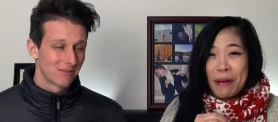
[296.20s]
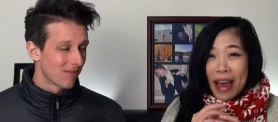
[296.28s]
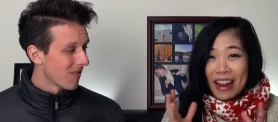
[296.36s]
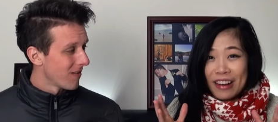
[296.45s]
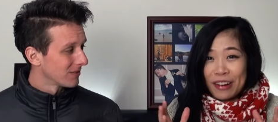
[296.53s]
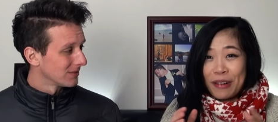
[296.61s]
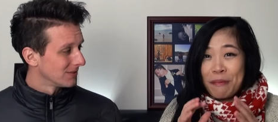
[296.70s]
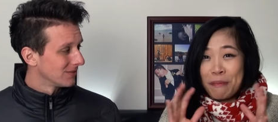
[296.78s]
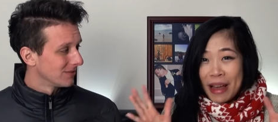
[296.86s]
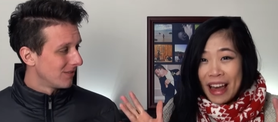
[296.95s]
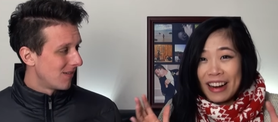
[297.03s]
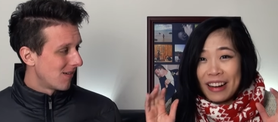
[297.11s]
Speaker 1: Better,
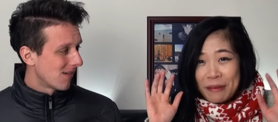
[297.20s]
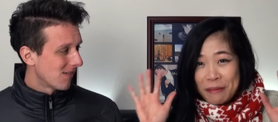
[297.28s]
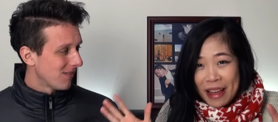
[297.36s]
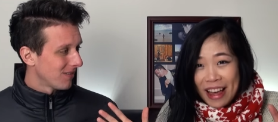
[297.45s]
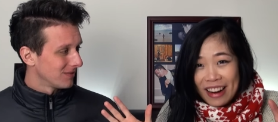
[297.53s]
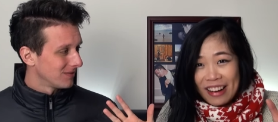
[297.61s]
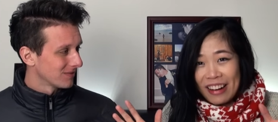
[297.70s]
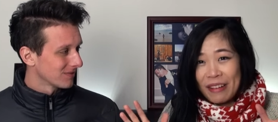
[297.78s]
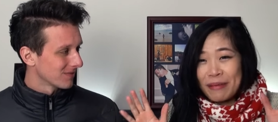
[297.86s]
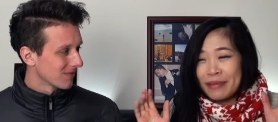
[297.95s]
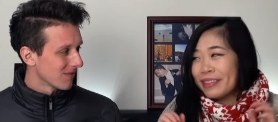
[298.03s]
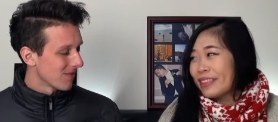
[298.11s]
better,
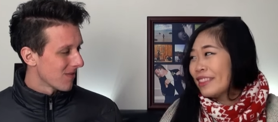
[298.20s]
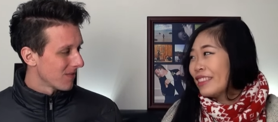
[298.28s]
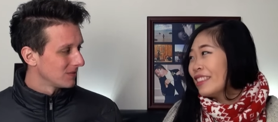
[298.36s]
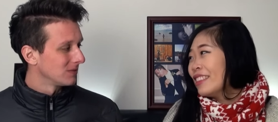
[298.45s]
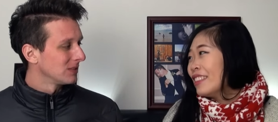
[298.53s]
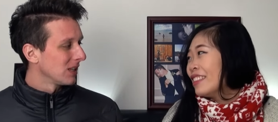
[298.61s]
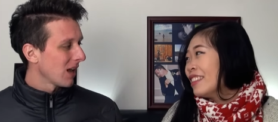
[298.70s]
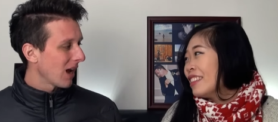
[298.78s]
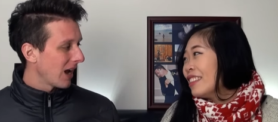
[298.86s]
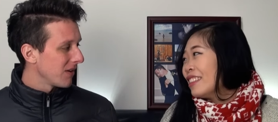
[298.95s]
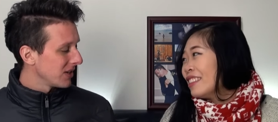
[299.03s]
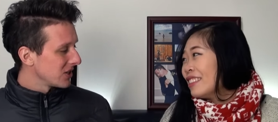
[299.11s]
better.
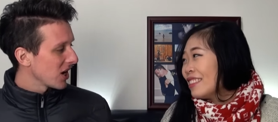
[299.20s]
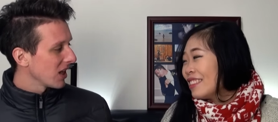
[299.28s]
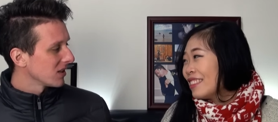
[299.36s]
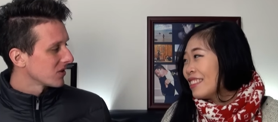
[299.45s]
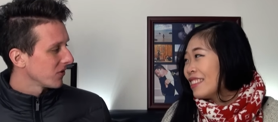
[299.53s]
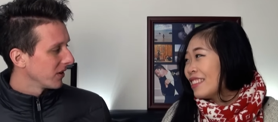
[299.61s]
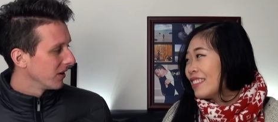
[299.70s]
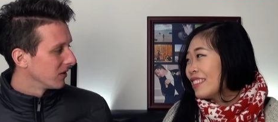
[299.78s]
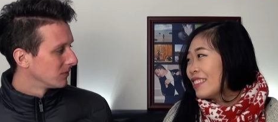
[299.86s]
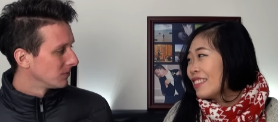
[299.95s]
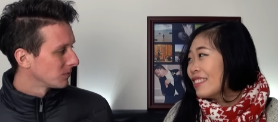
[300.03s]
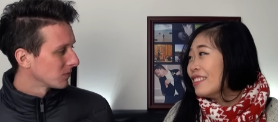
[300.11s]
Speaker 2: I have a challenge for you.
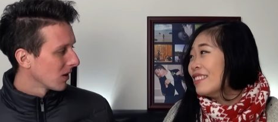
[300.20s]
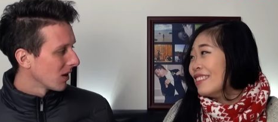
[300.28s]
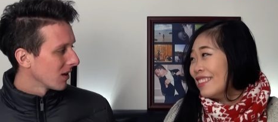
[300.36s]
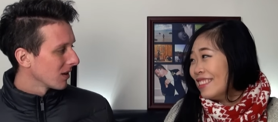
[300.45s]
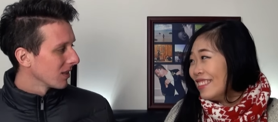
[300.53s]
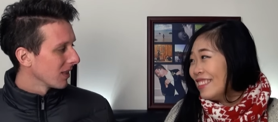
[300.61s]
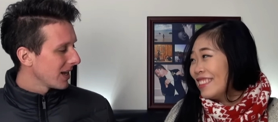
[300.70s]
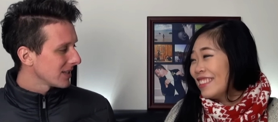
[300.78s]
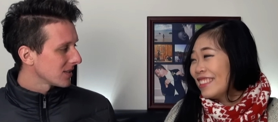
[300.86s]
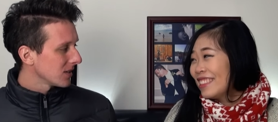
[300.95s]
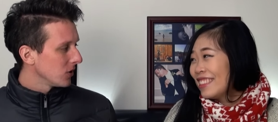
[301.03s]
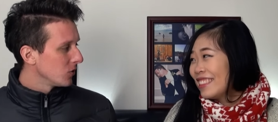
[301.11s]
Mm -hmm.
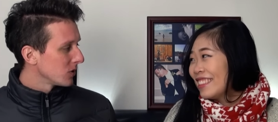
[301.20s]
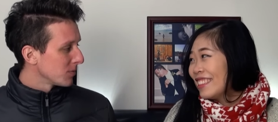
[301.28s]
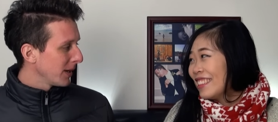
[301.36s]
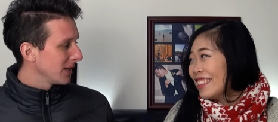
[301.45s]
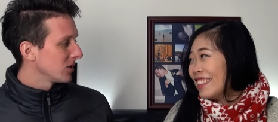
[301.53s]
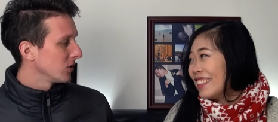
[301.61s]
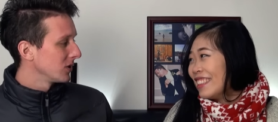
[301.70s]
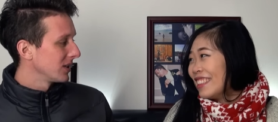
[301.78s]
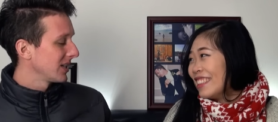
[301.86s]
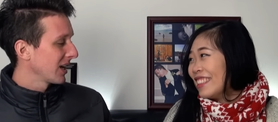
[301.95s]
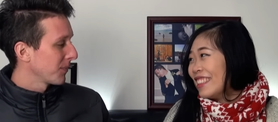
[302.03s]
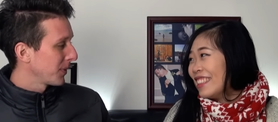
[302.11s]
Let's use Meitu to
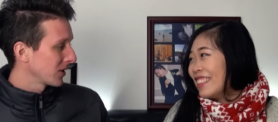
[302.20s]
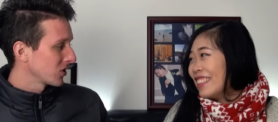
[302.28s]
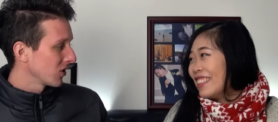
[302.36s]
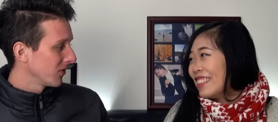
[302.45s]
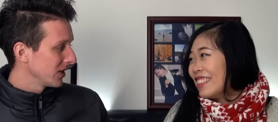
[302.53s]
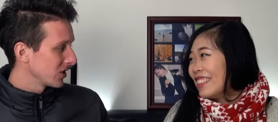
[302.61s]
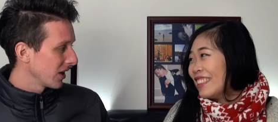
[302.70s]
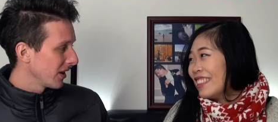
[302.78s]
take a picture of each